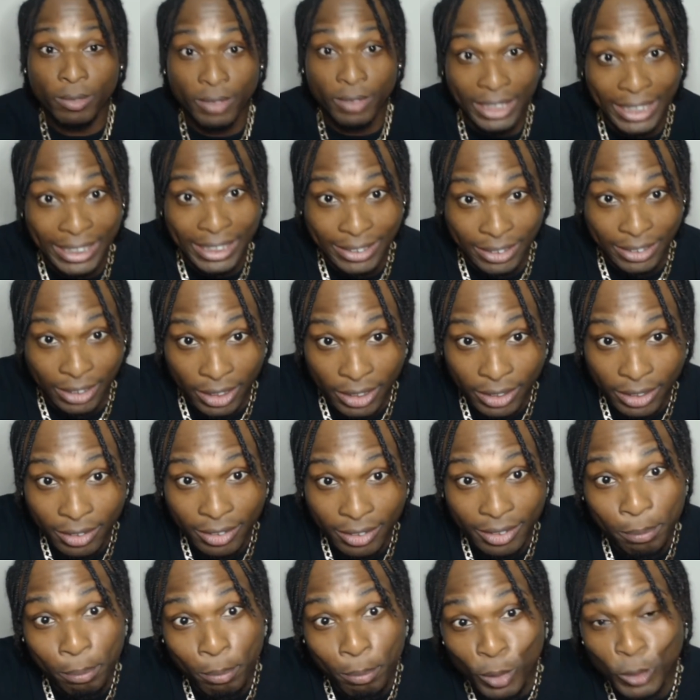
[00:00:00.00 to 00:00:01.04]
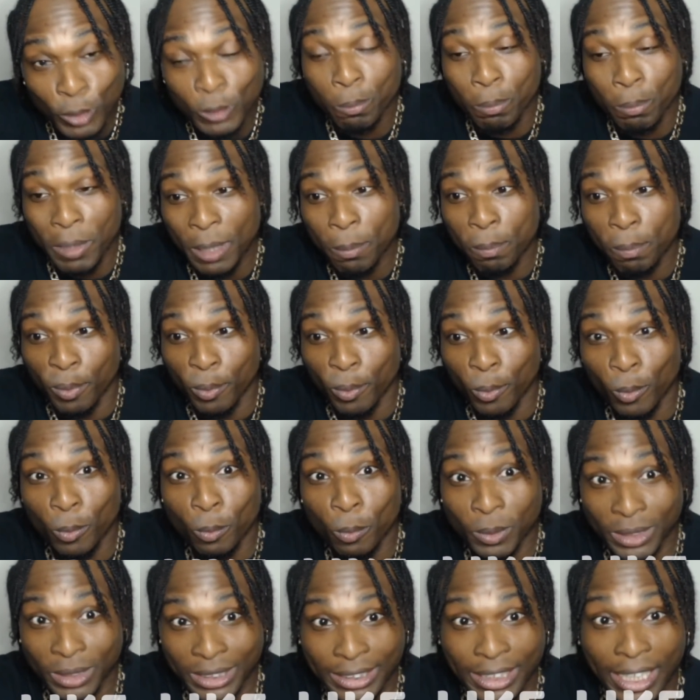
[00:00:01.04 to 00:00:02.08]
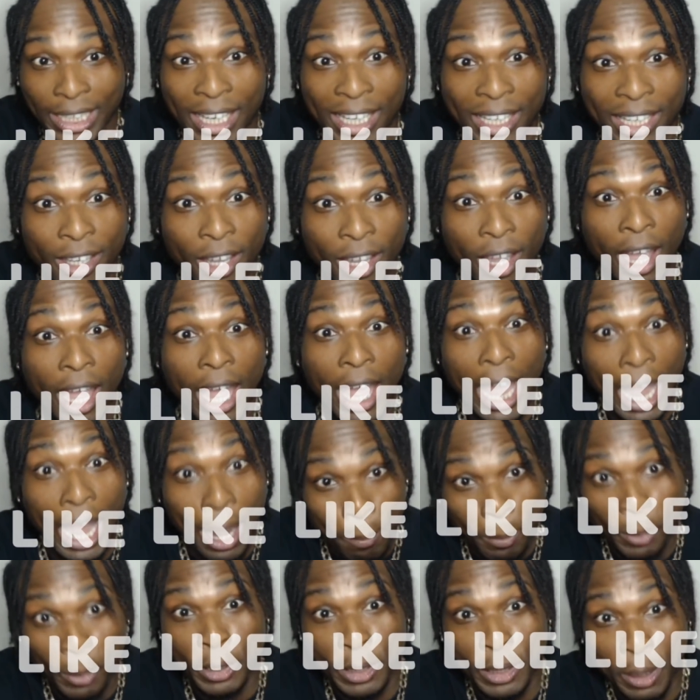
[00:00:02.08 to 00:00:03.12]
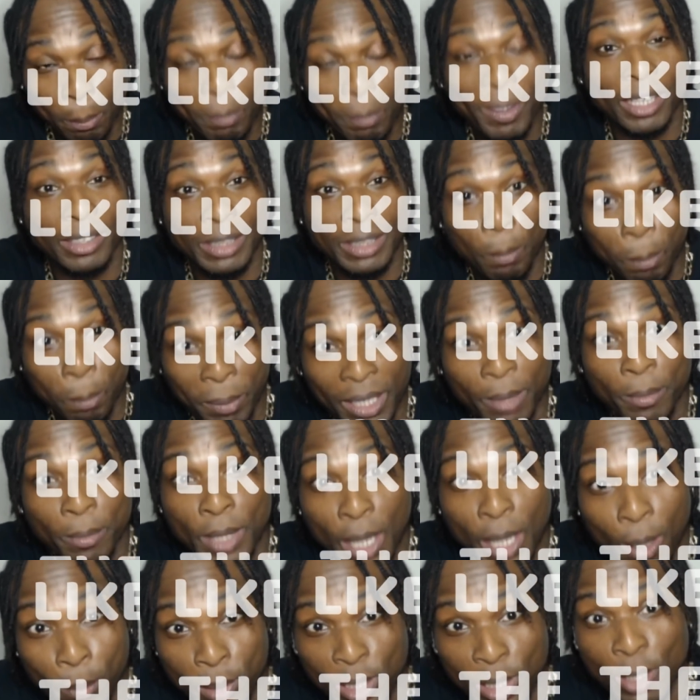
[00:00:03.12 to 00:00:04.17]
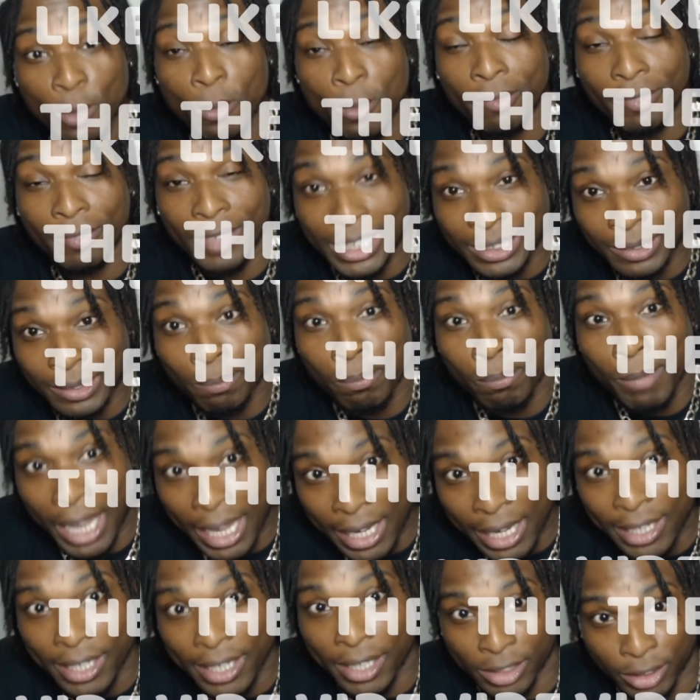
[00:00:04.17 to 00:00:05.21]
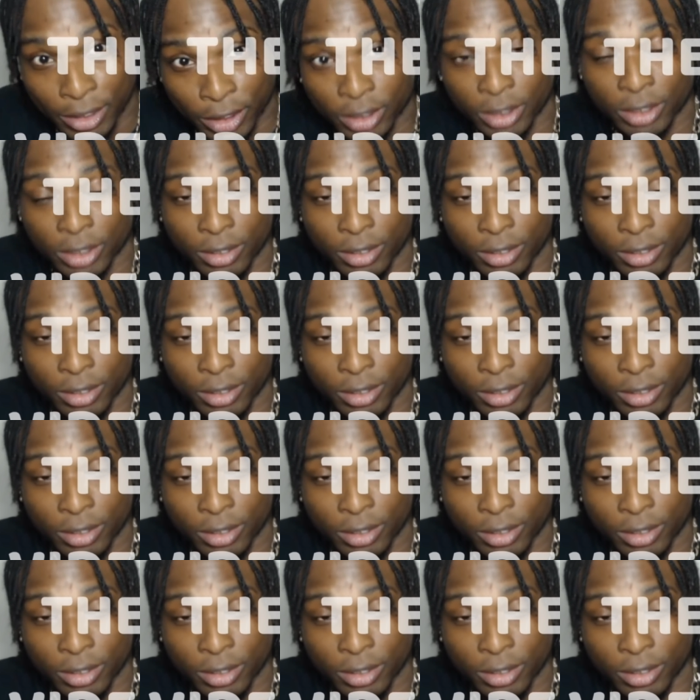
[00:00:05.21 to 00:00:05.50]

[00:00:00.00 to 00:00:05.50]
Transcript: Listen, most people would say, I'm going to pick the BMW with less mileage.